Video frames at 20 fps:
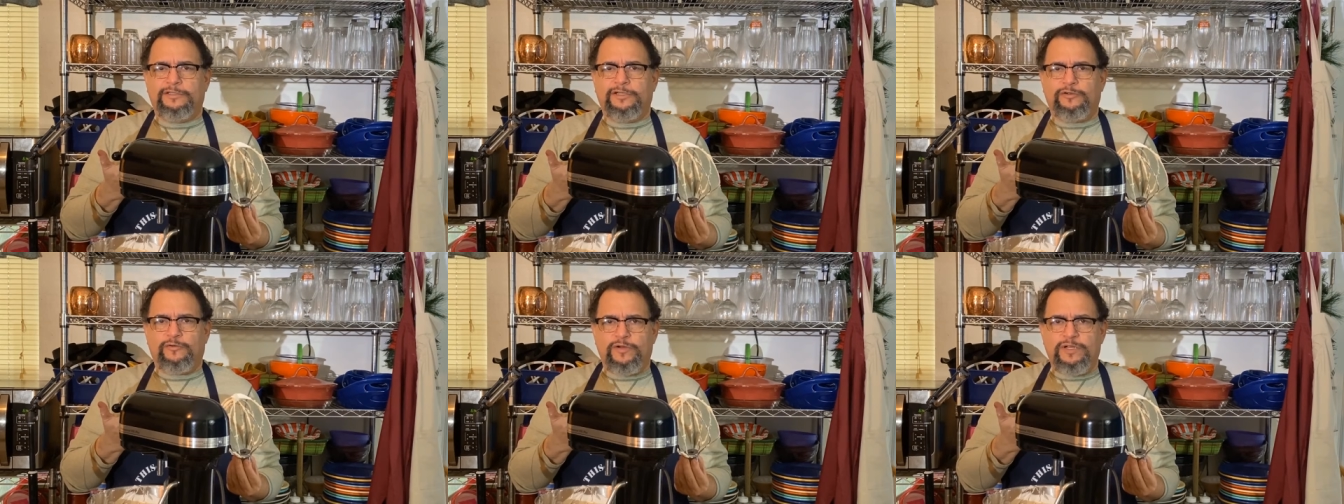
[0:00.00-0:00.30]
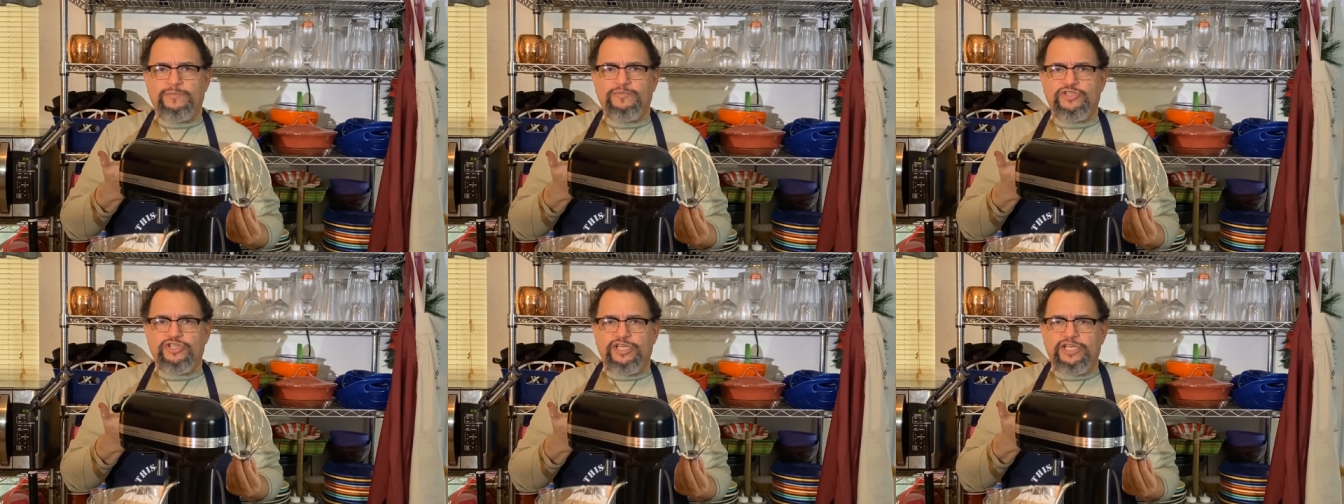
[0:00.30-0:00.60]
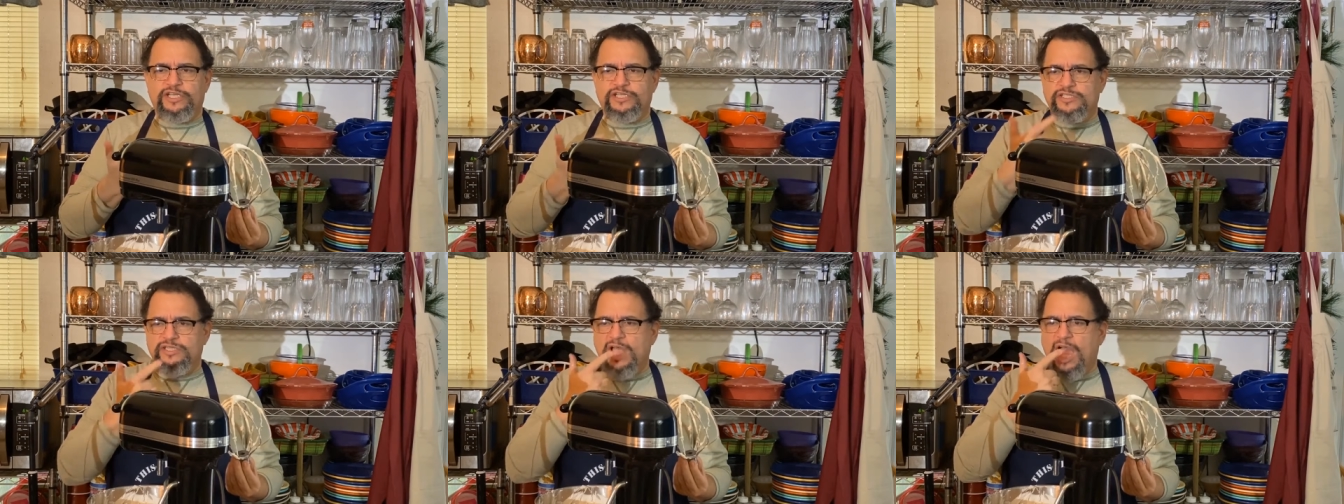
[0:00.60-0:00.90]
the cream
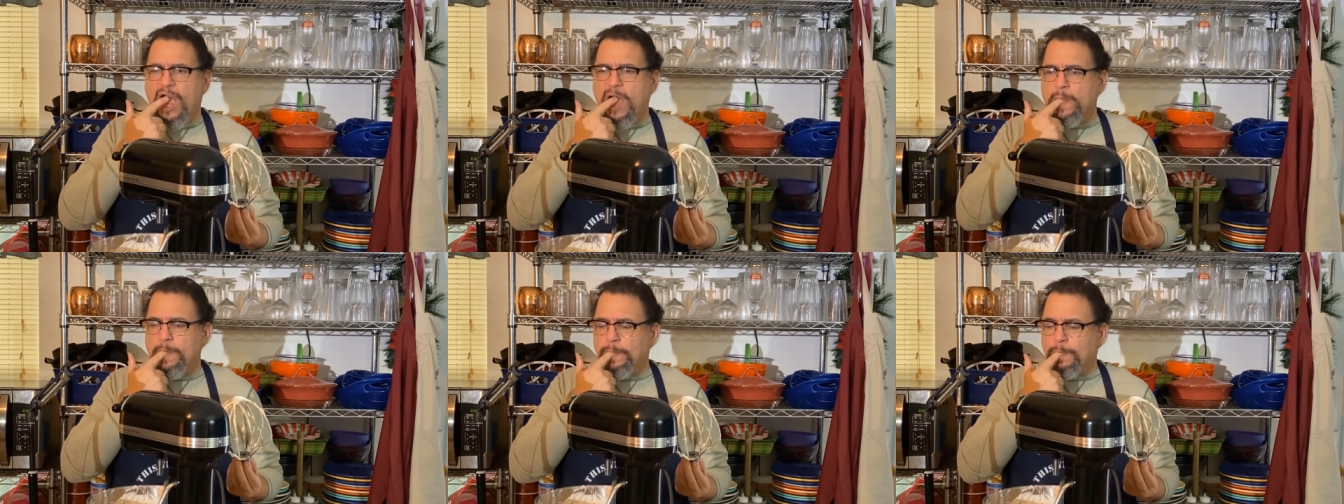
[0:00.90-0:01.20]
cheese,